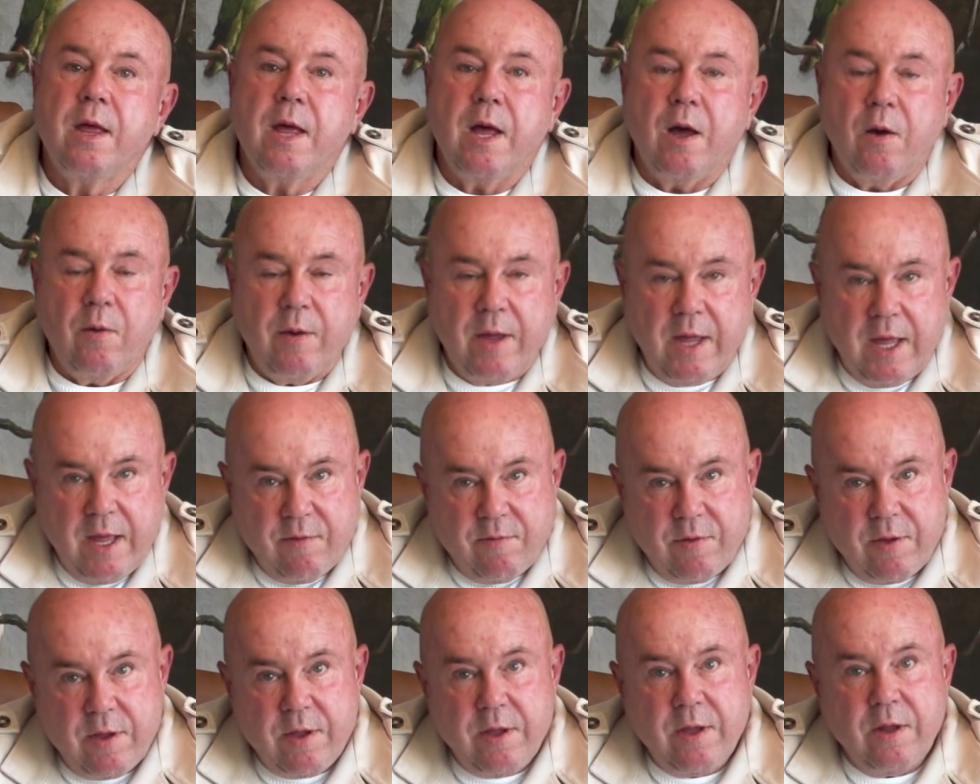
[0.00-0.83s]

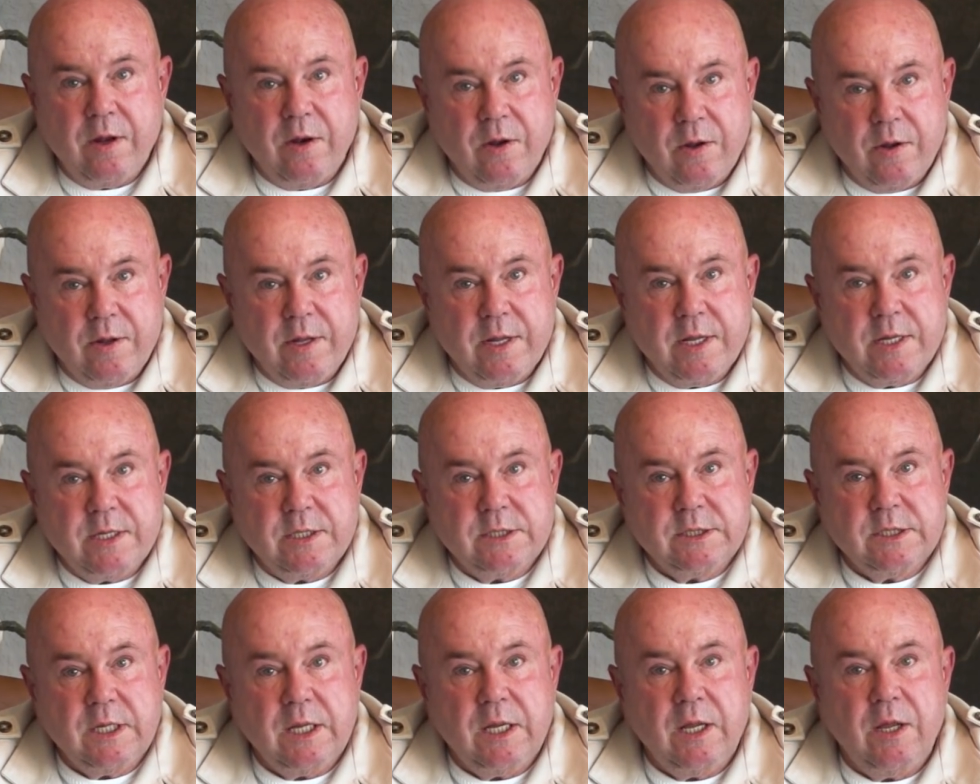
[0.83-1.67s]
However,
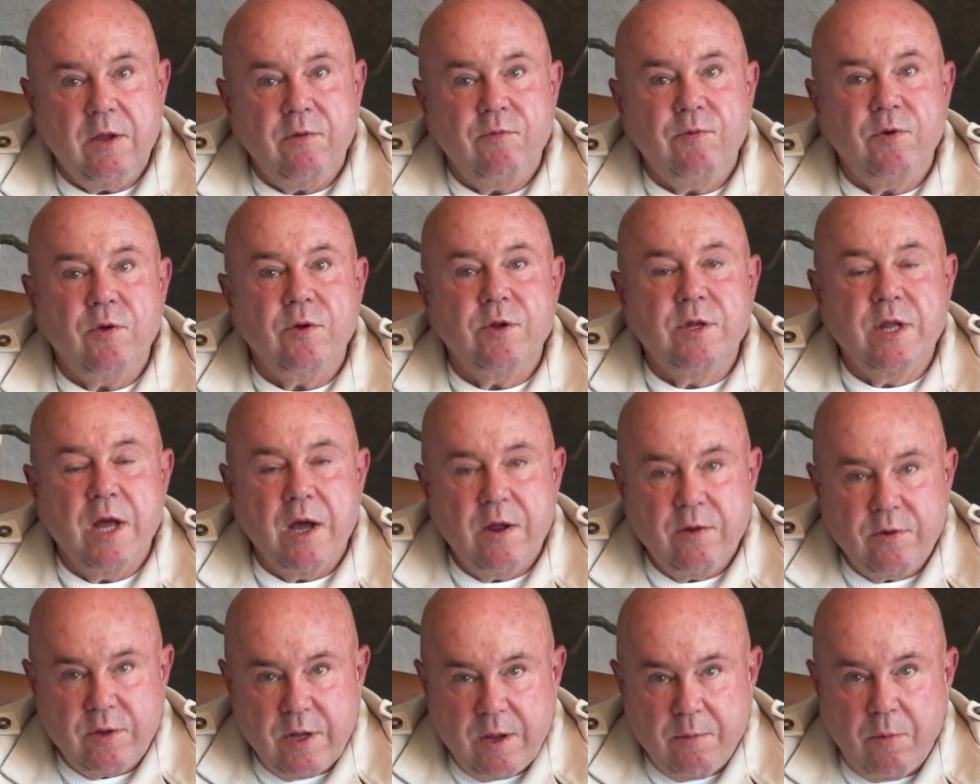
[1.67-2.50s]
learners, if you
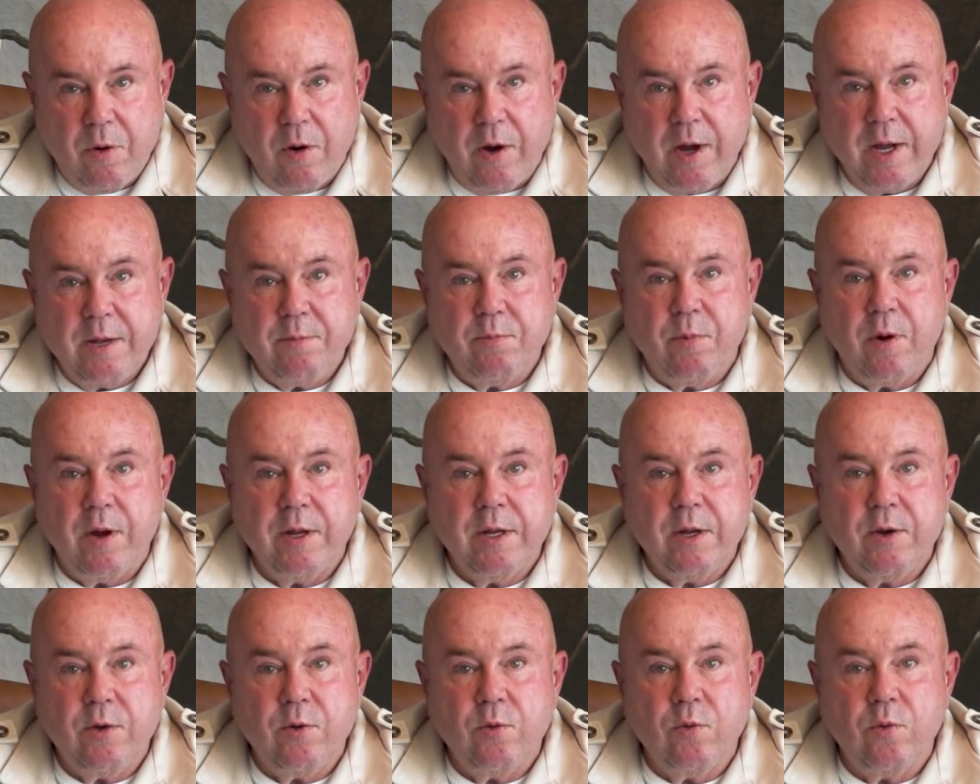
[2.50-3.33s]
don't abide by
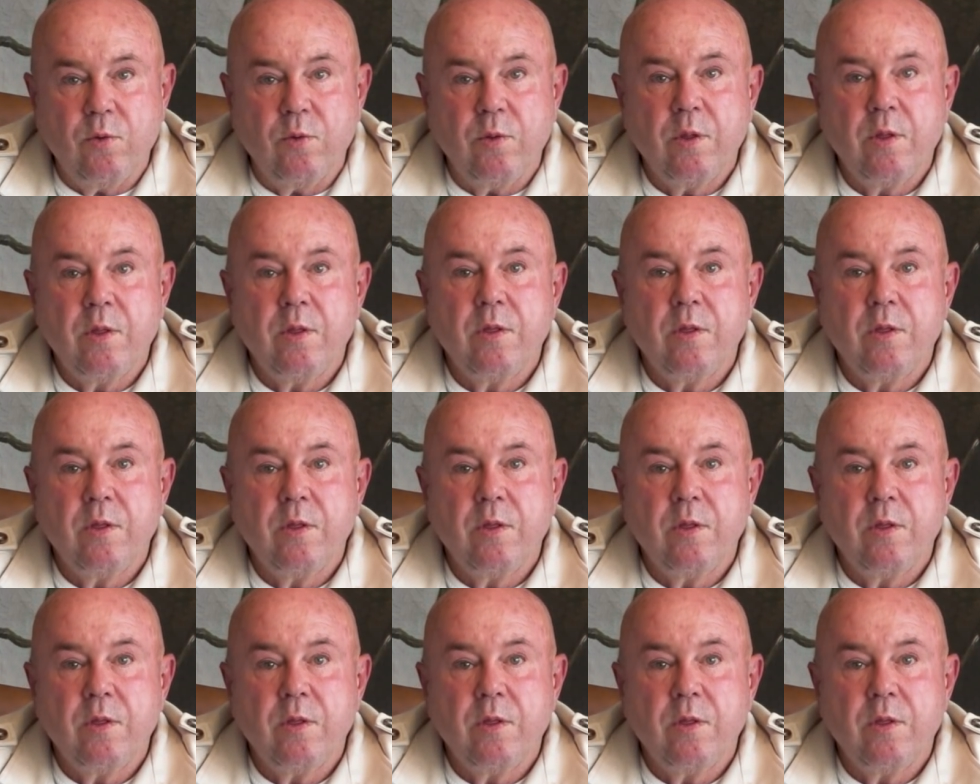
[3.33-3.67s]
the rule,